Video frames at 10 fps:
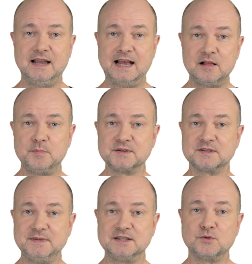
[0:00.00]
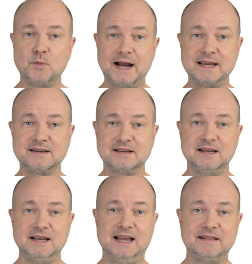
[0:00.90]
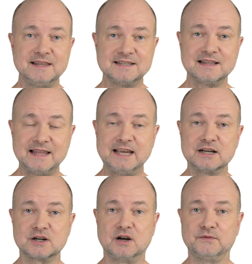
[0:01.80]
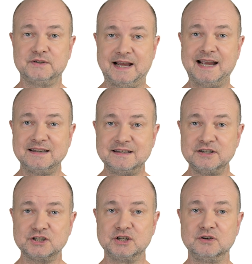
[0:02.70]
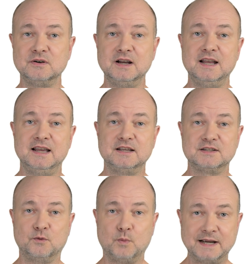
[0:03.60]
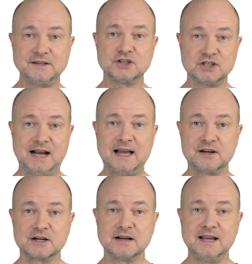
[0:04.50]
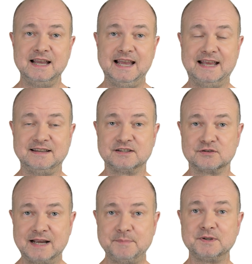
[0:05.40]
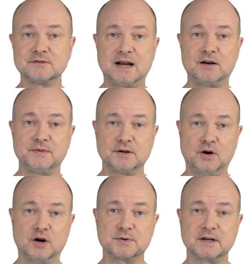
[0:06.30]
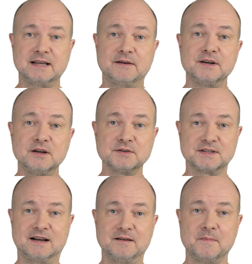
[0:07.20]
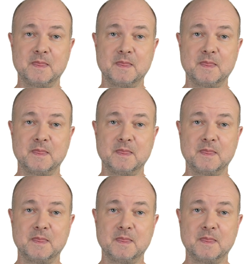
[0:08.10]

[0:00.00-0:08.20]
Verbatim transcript: Albus means white, and this layer of tight tissue is of whitish color and is wrapped around the corpora cavernosa.